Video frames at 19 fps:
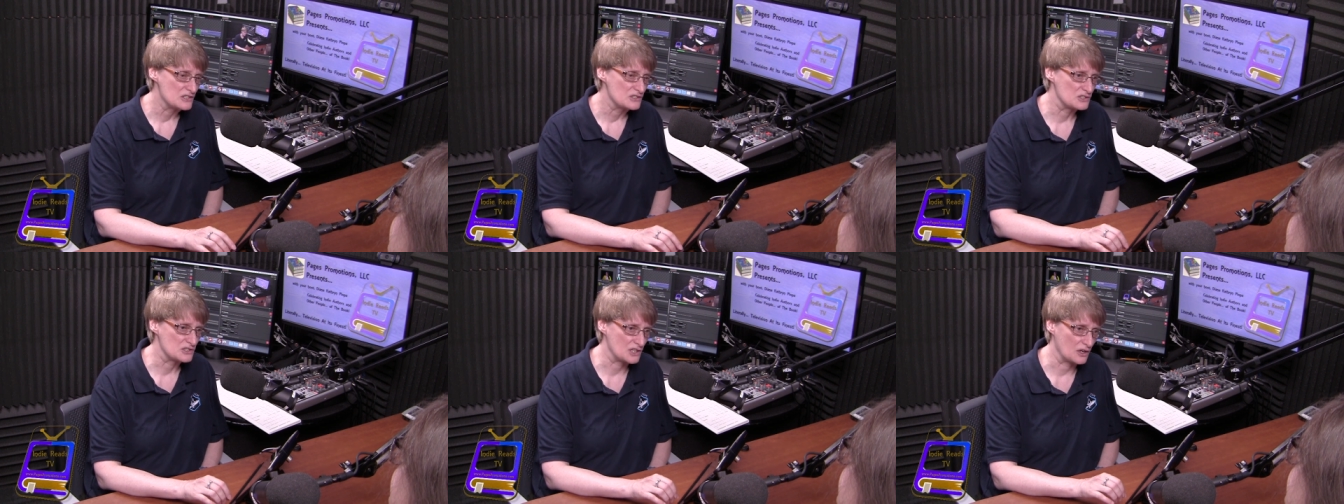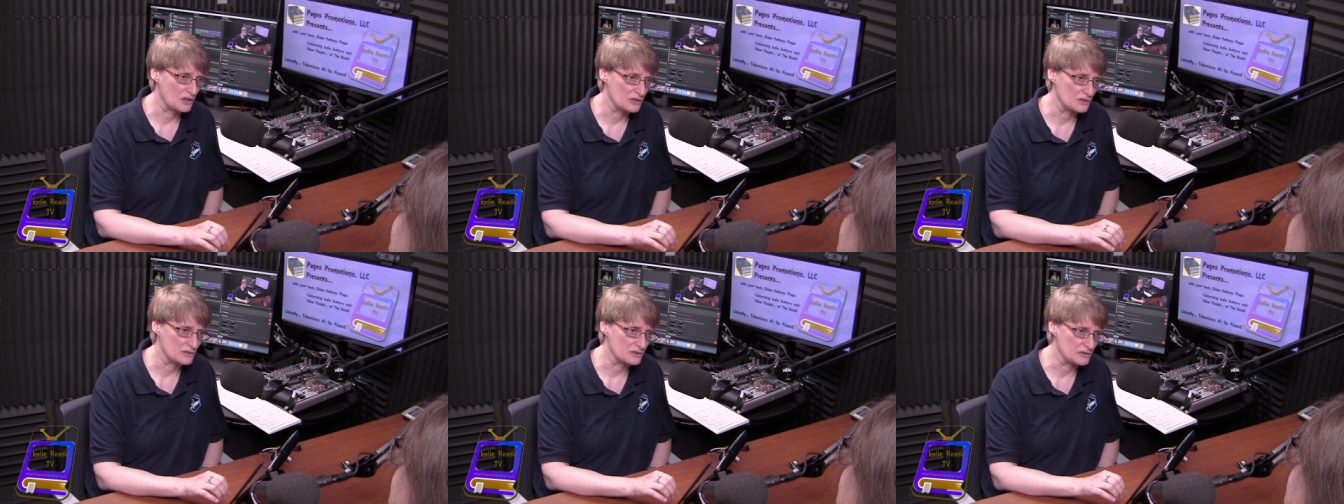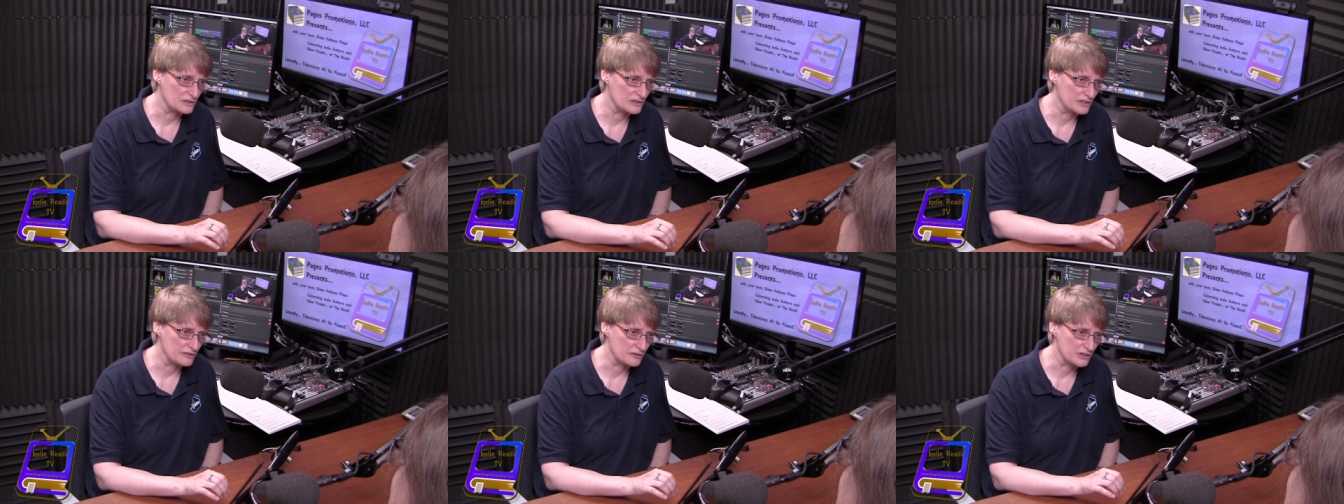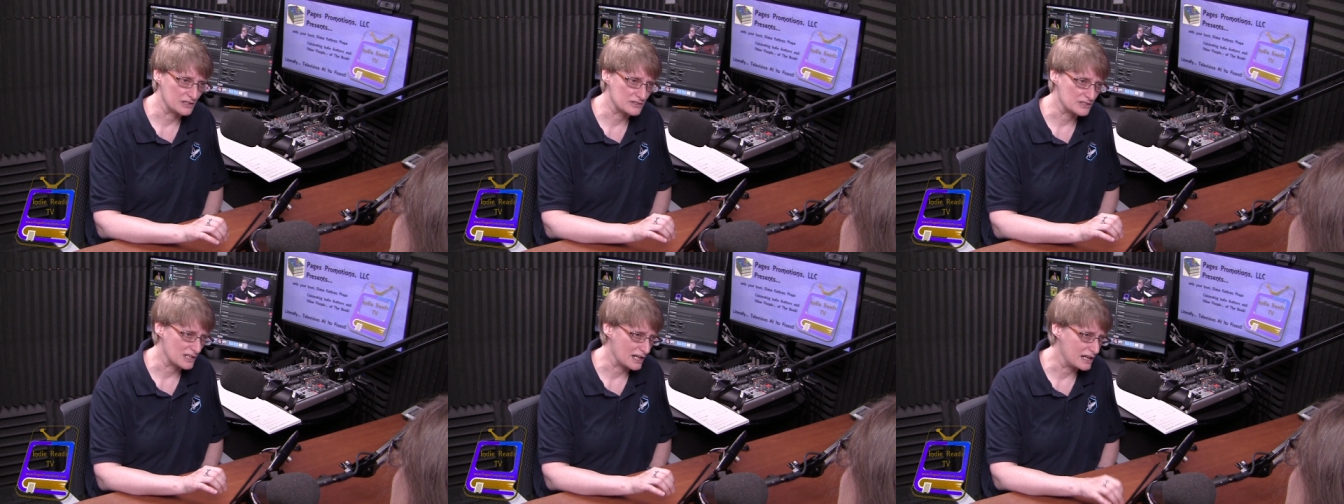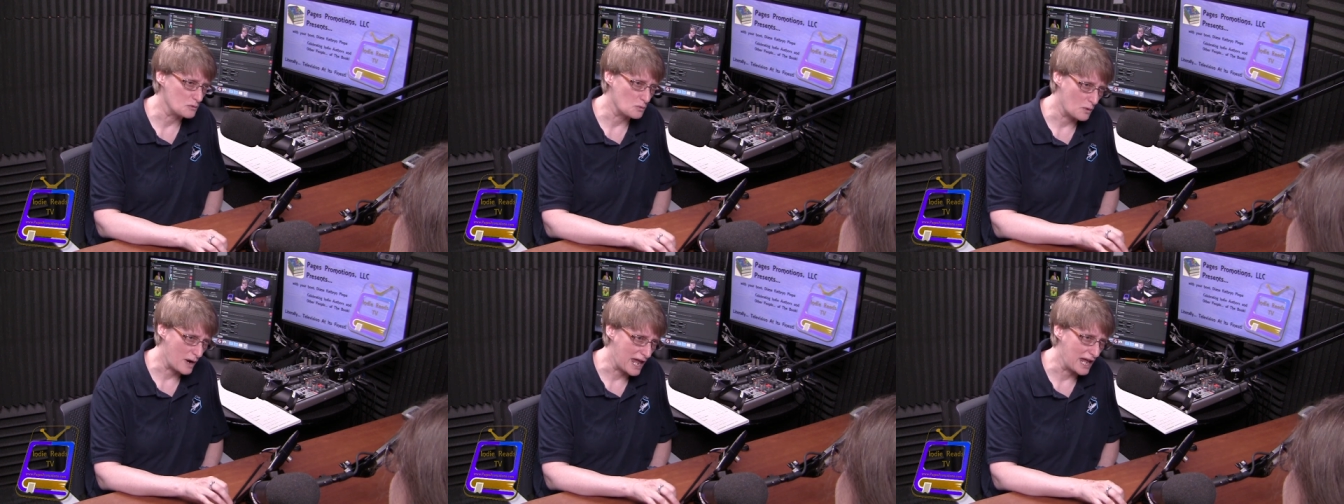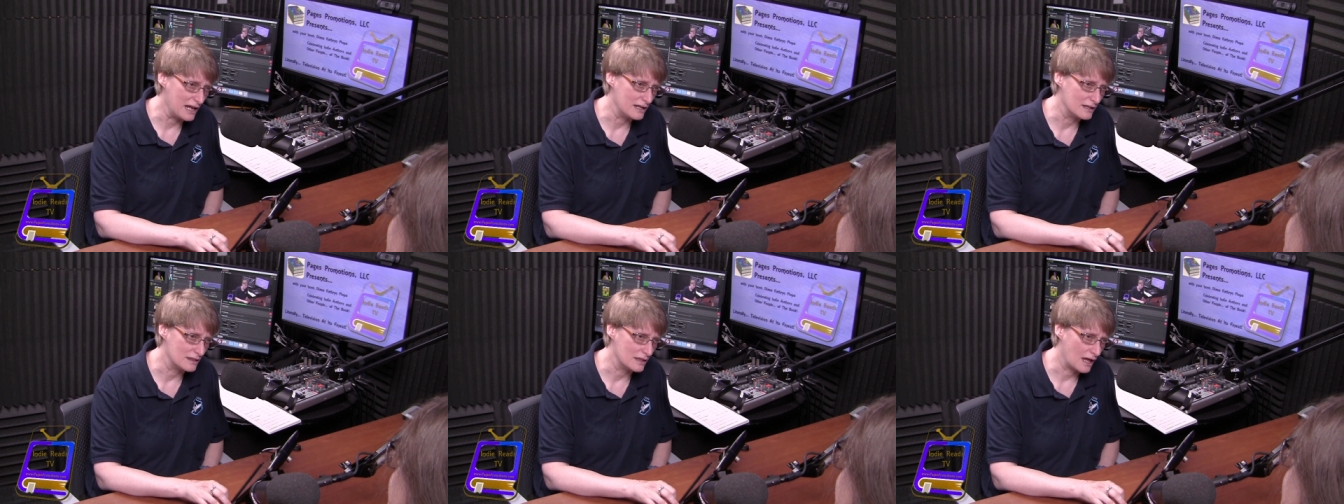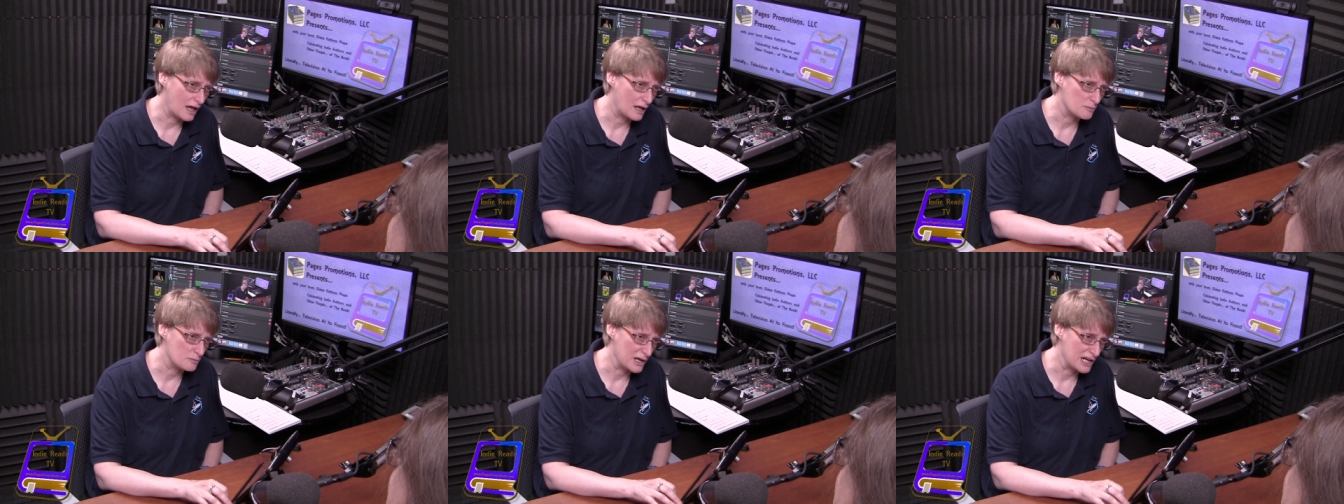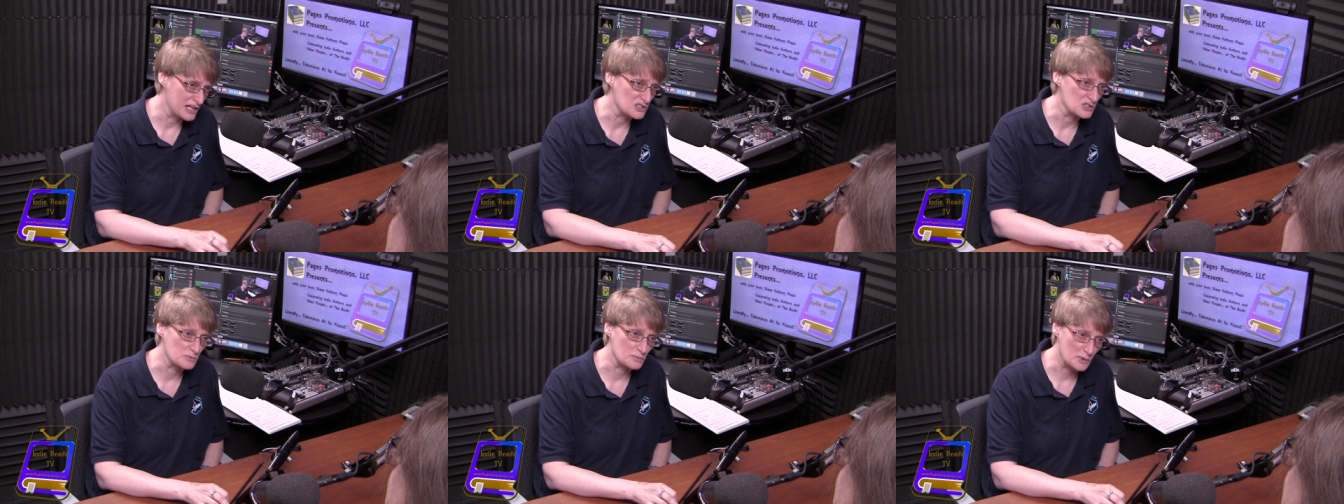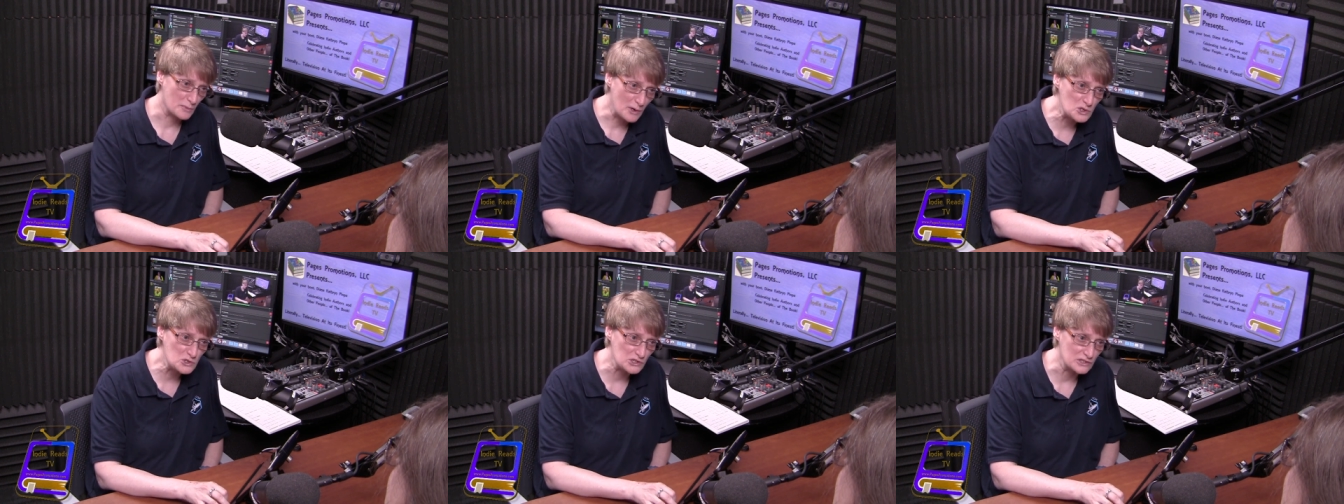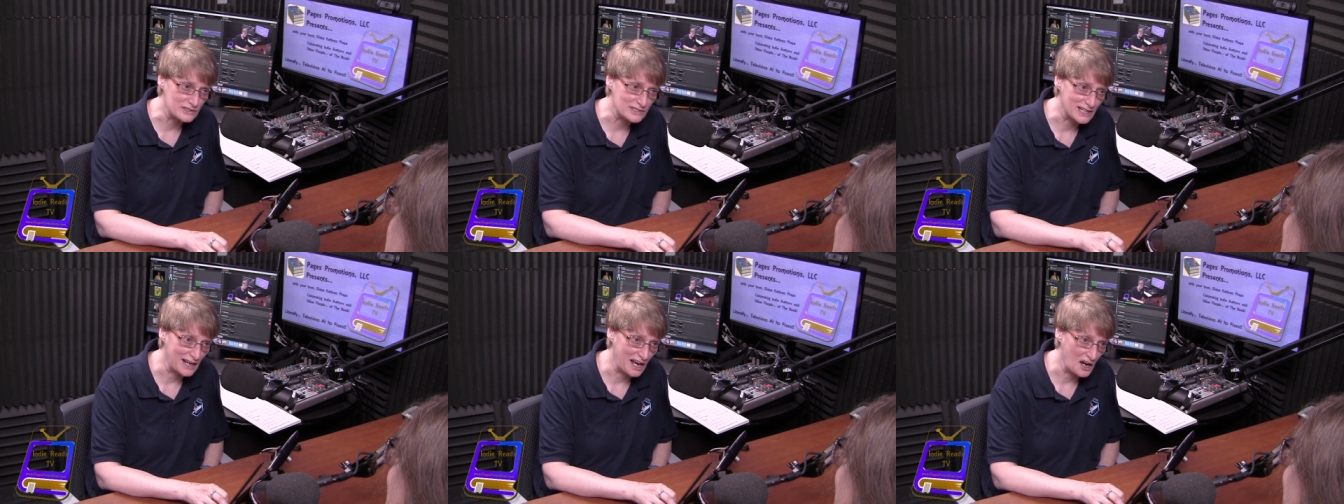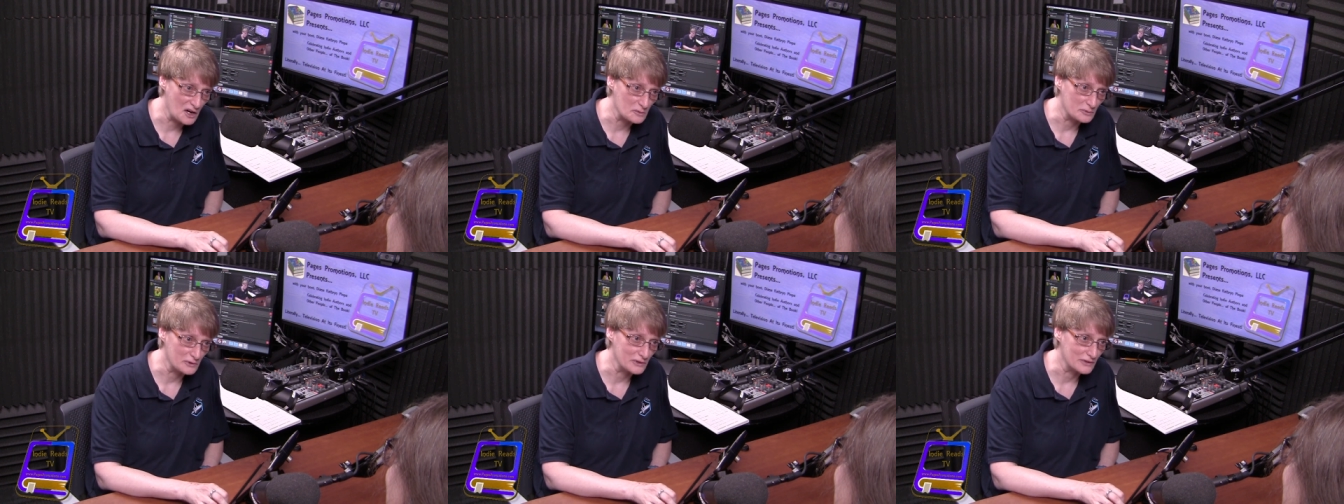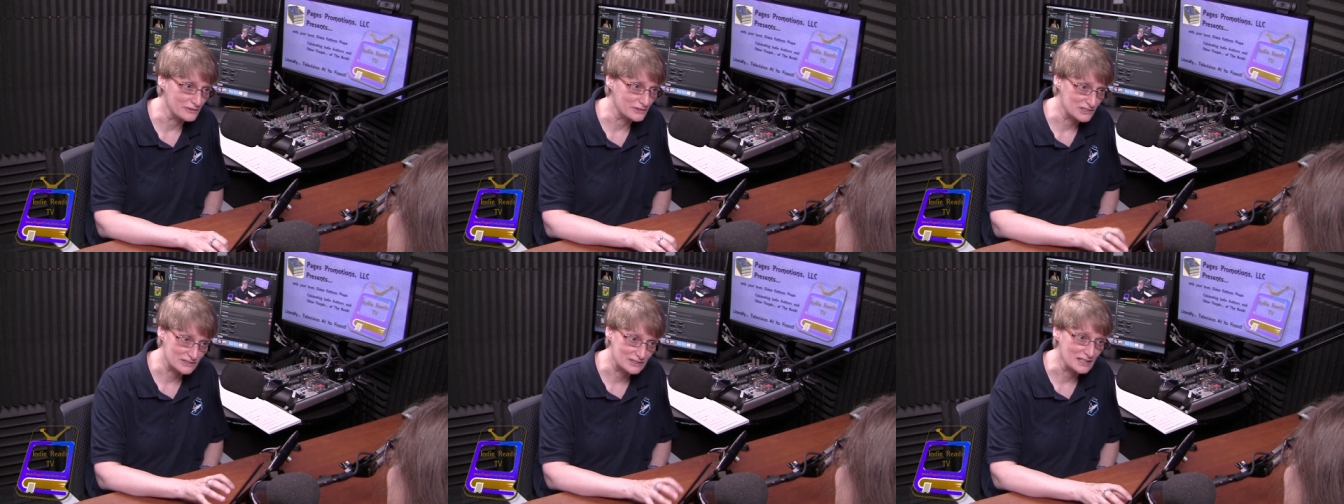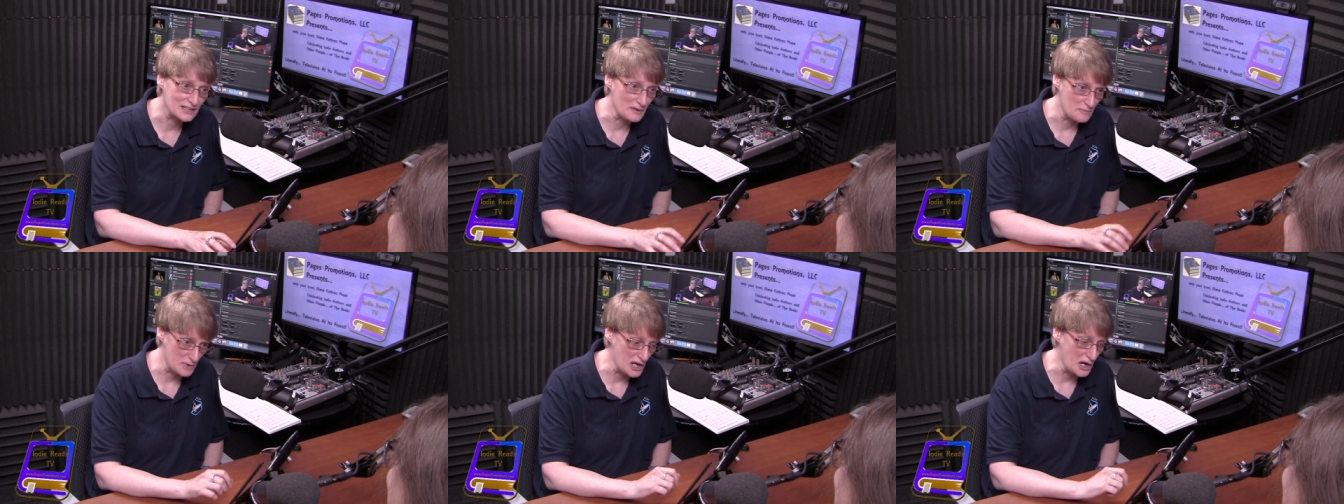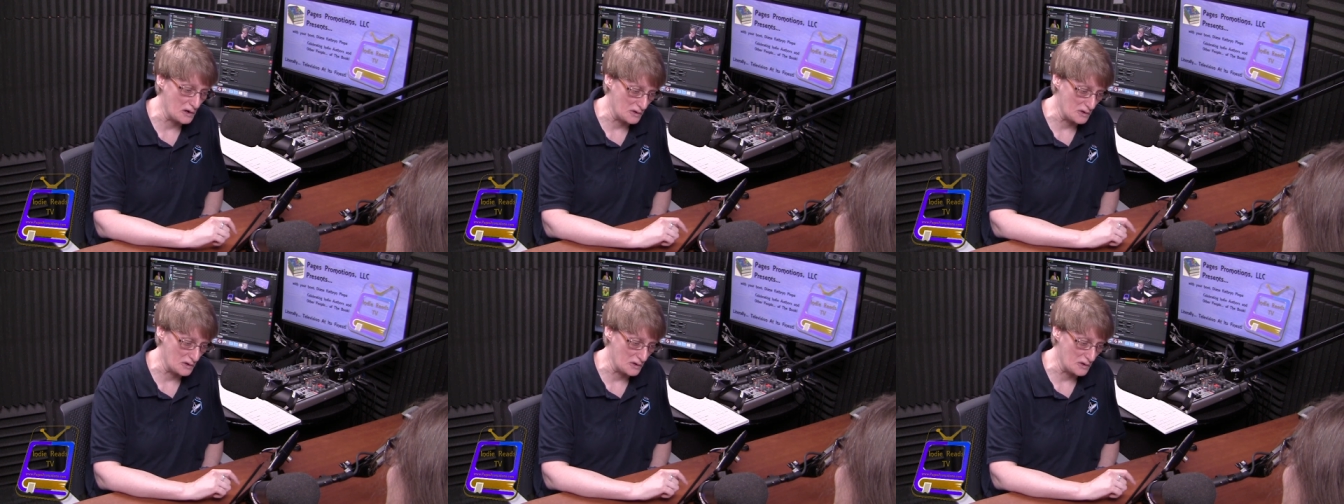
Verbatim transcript: So if there's any way that Pages Promotions can help you, just let me know.